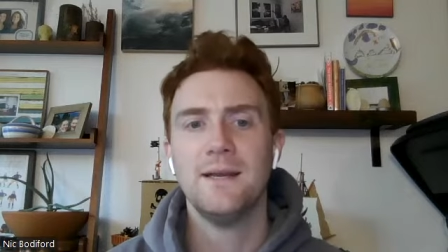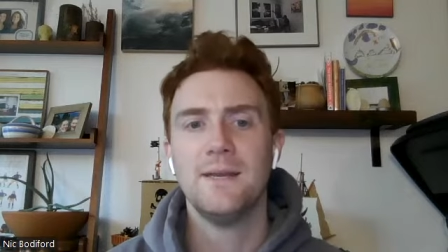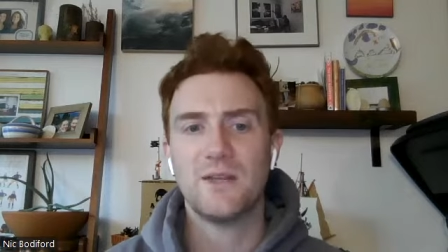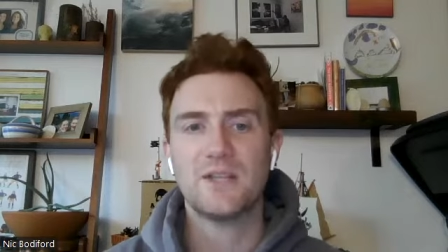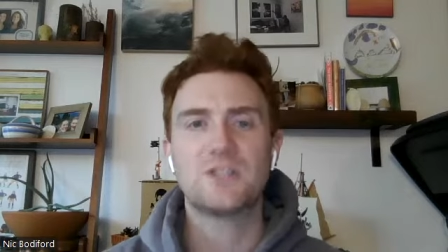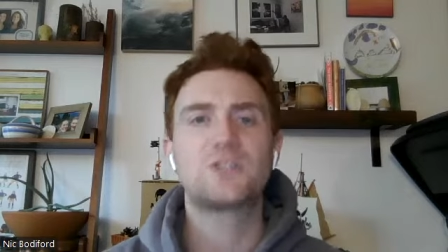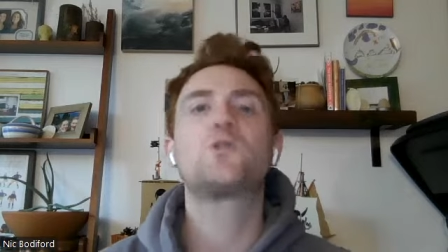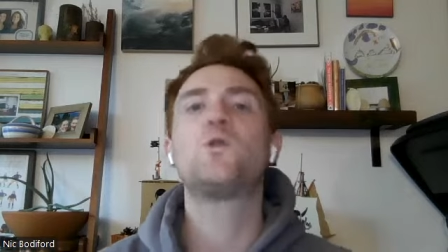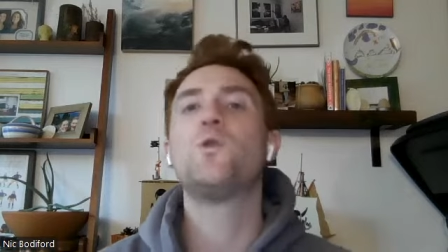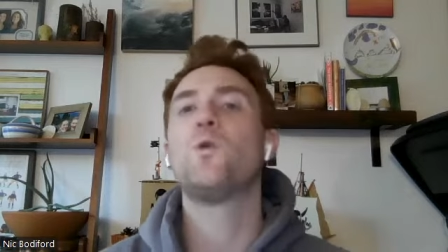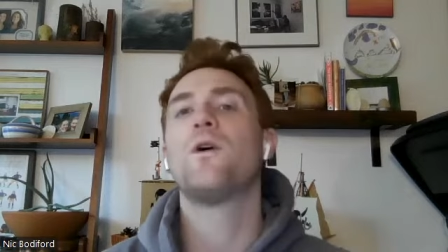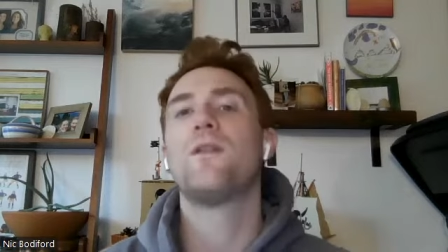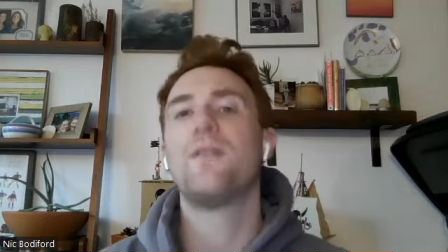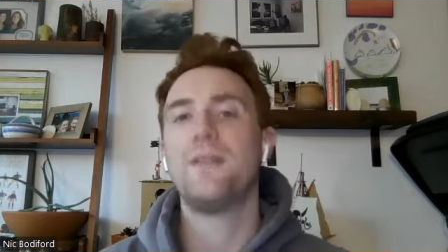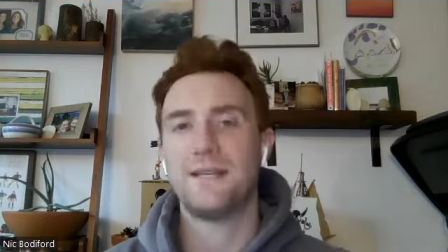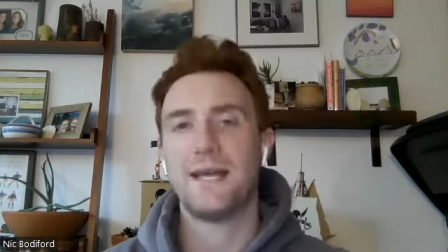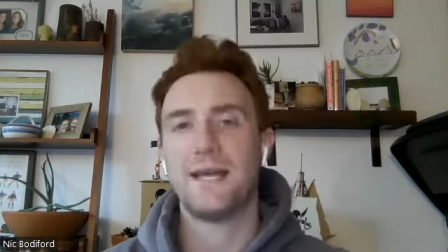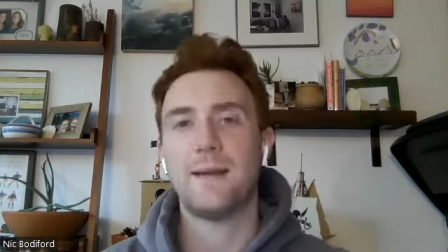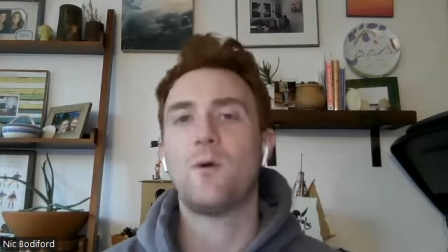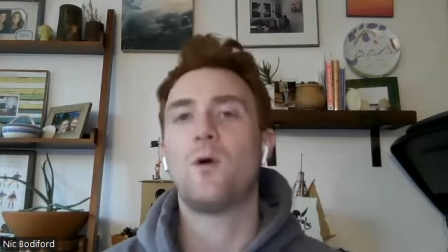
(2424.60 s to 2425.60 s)
It's cool
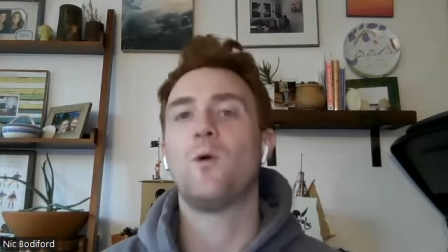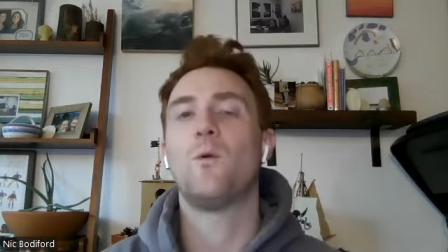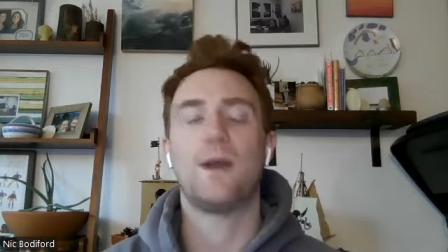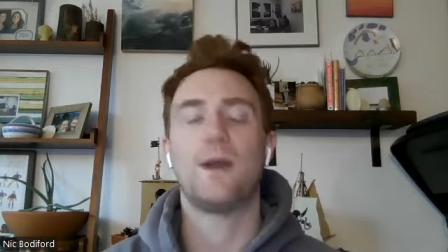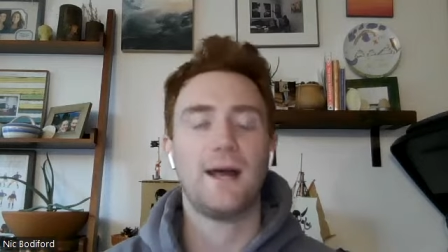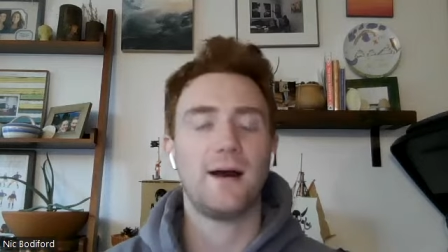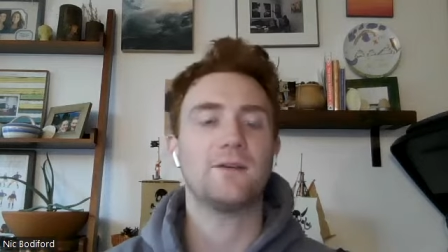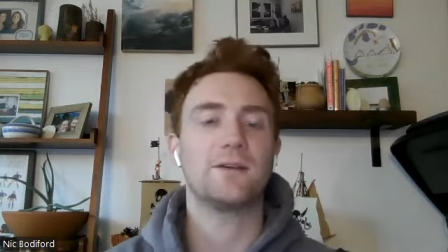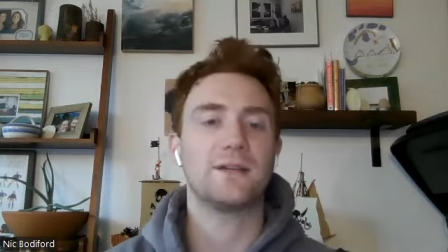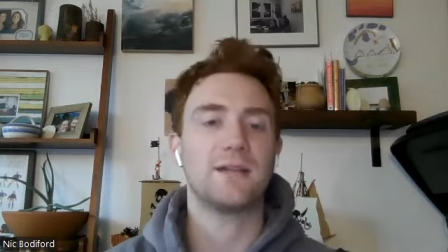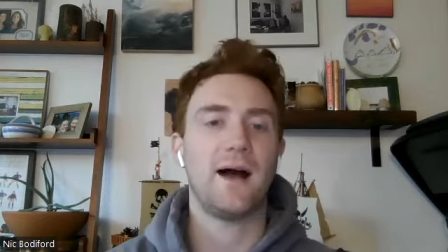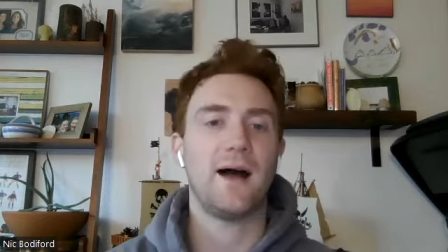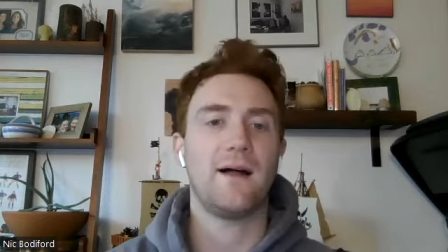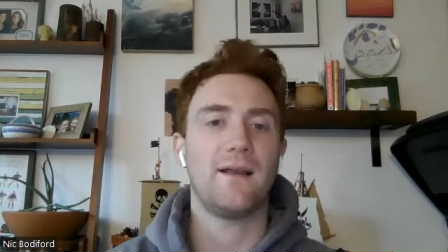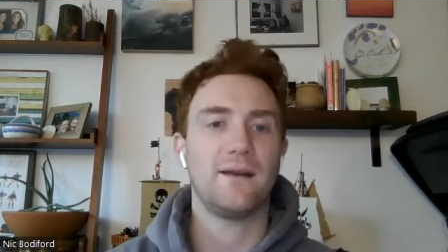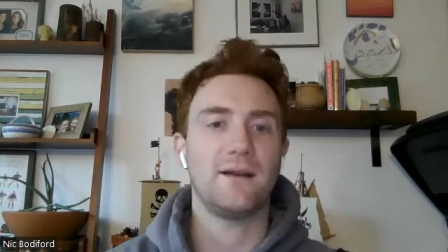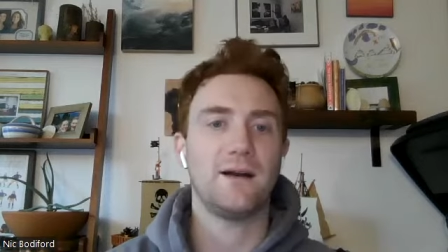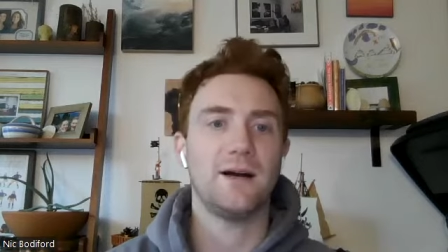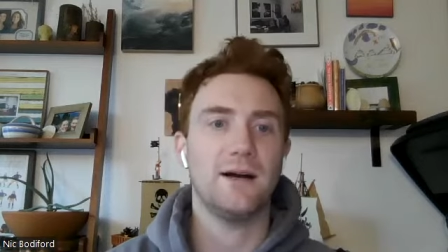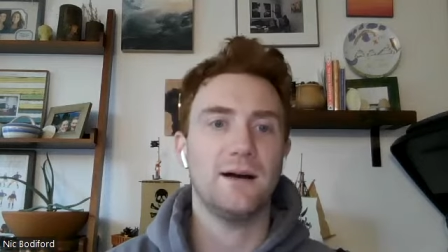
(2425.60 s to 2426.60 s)
that Daboll went out and got
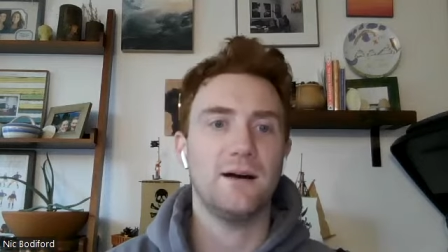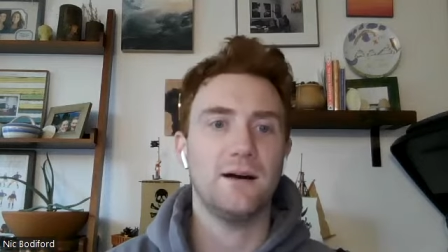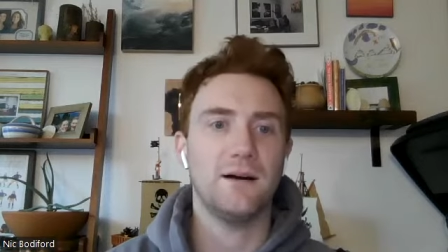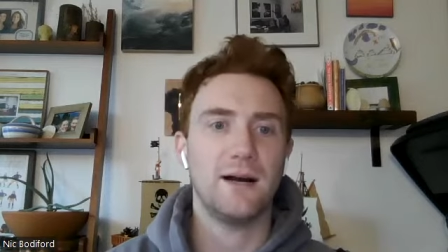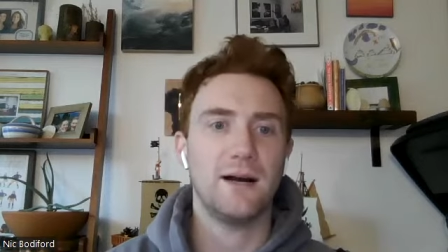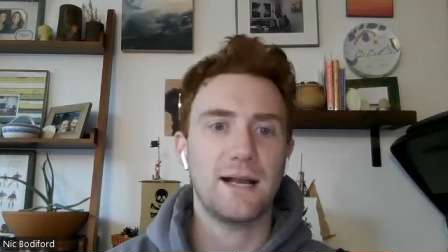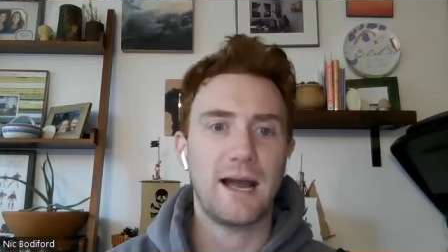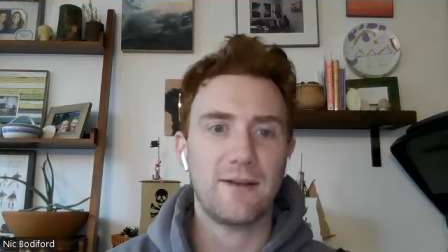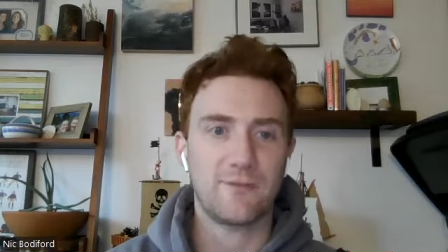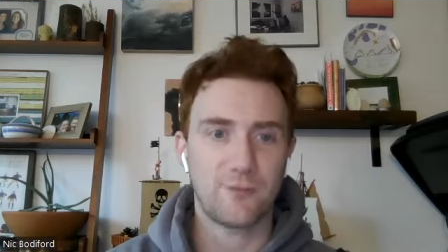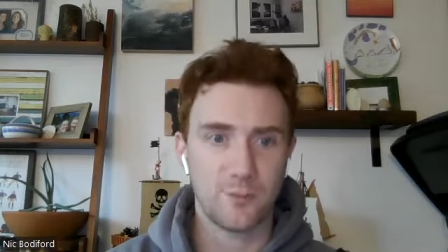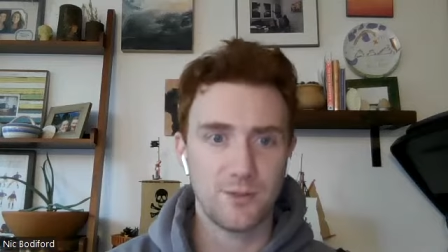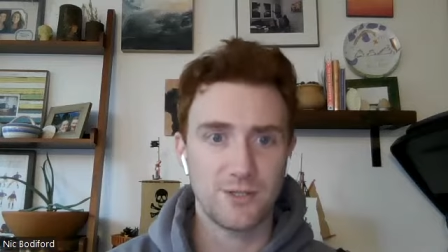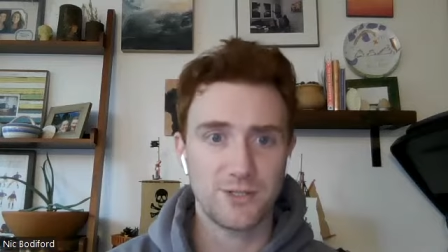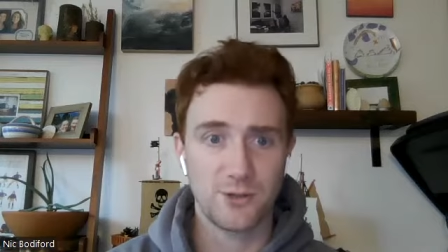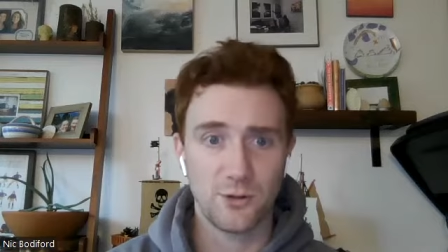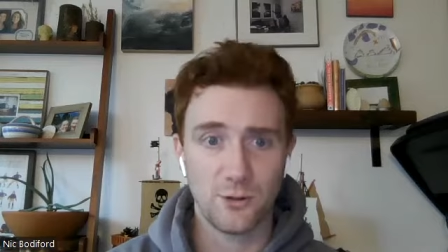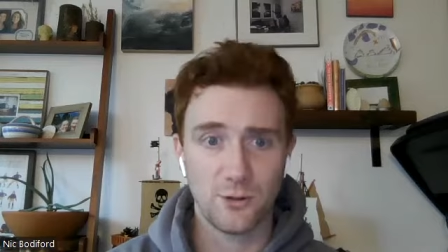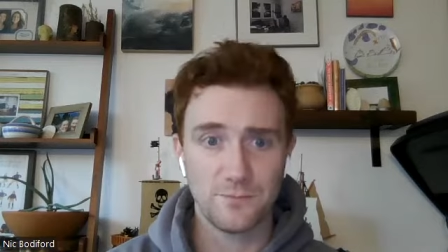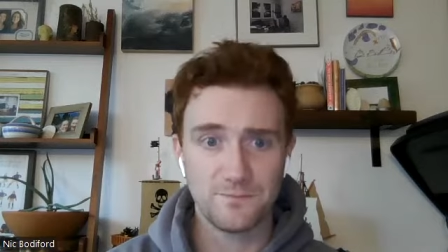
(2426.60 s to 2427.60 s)
uh, a guy from
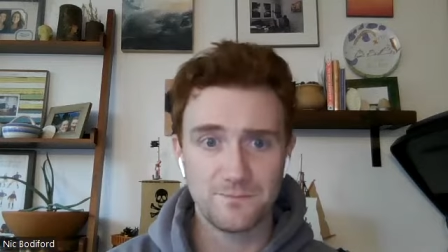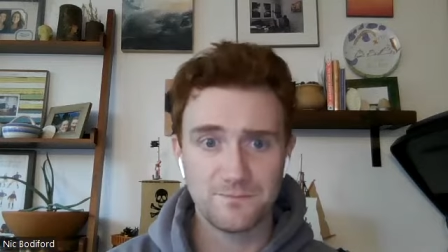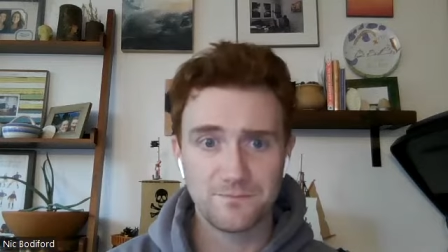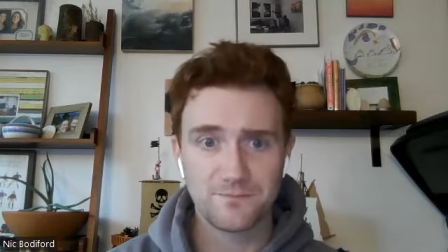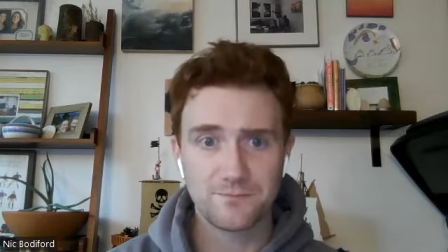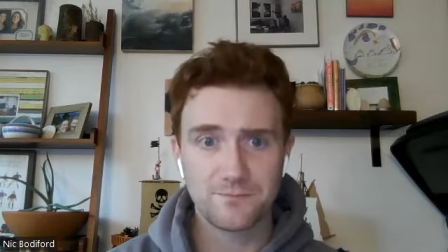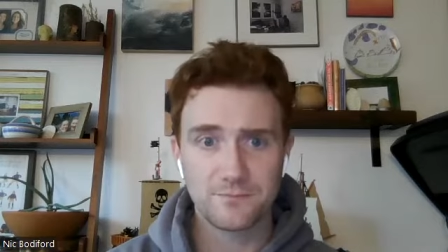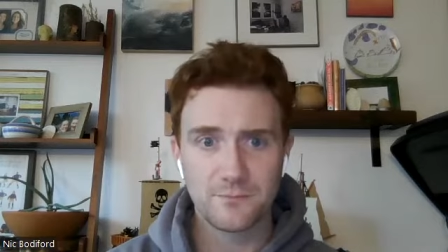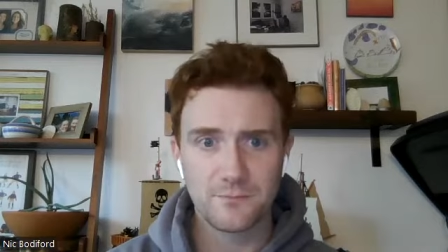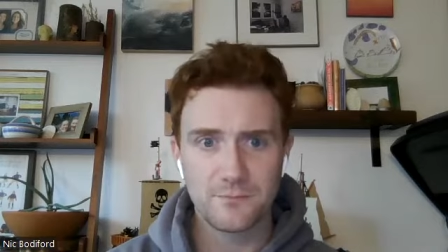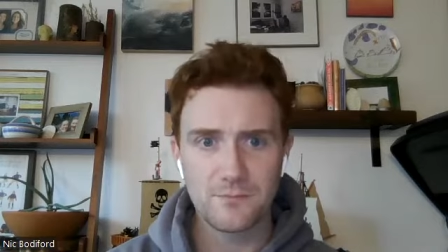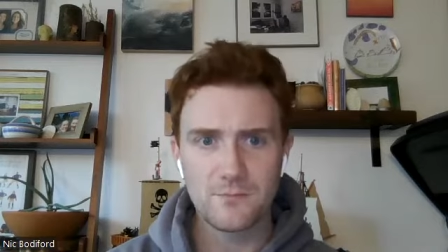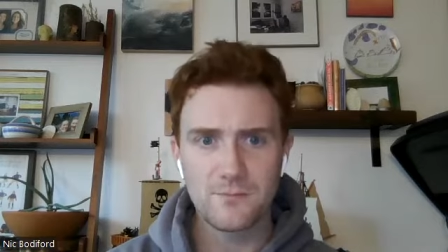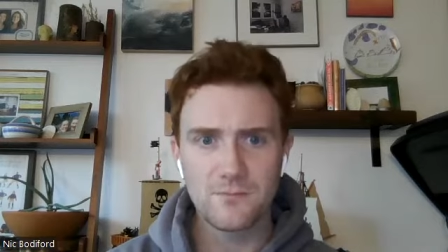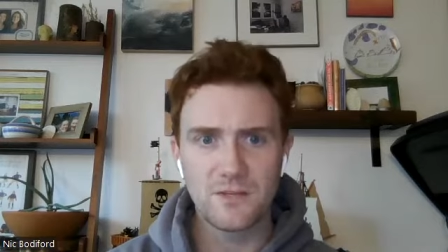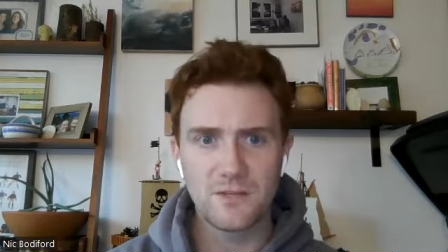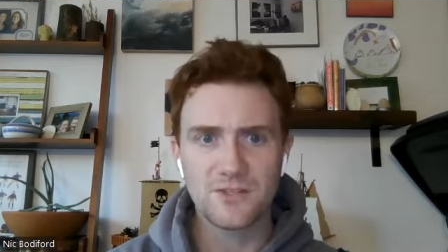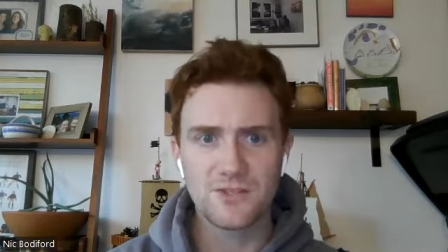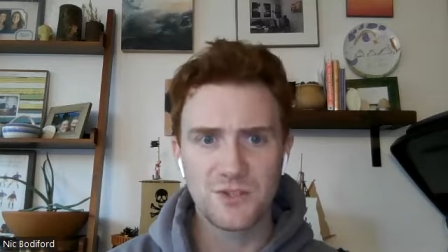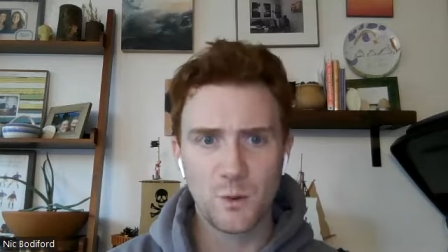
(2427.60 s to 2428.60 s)
his old
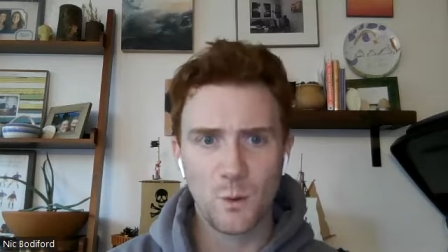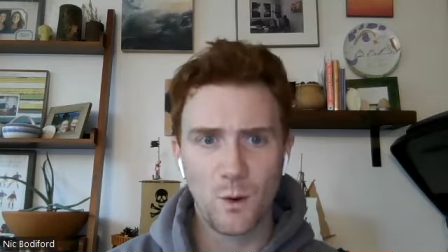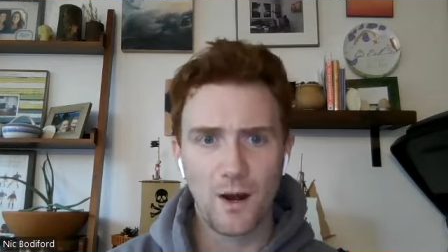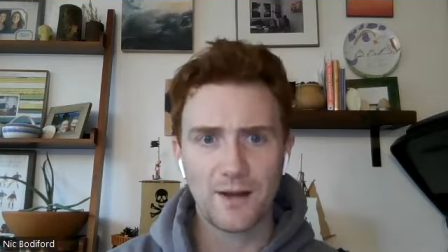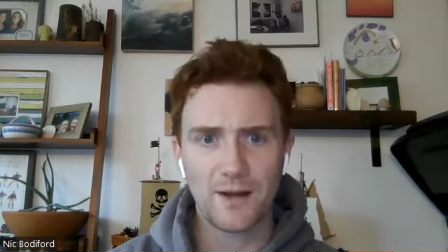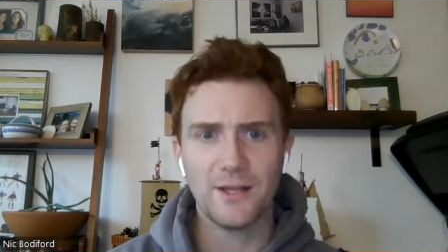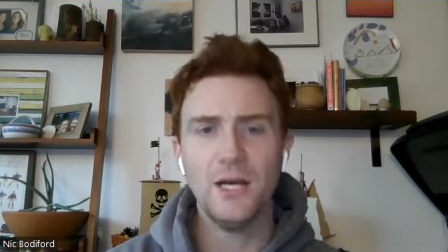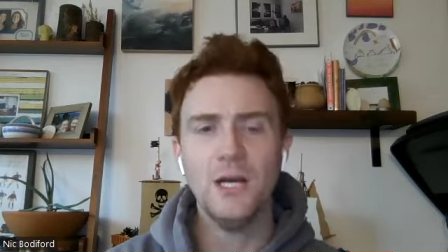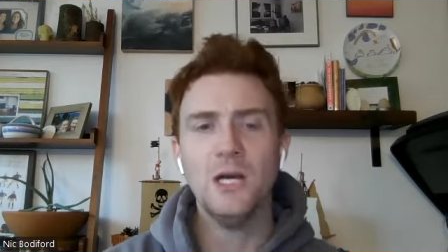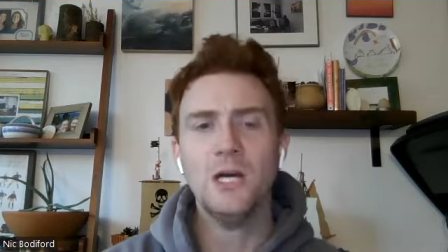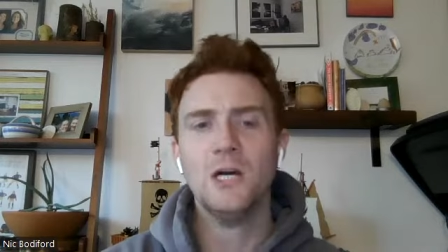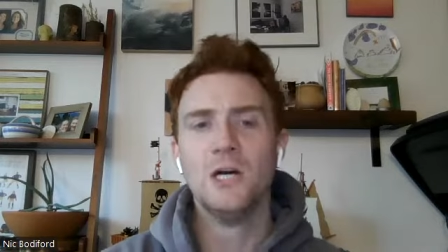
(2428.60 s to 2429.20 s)
squad.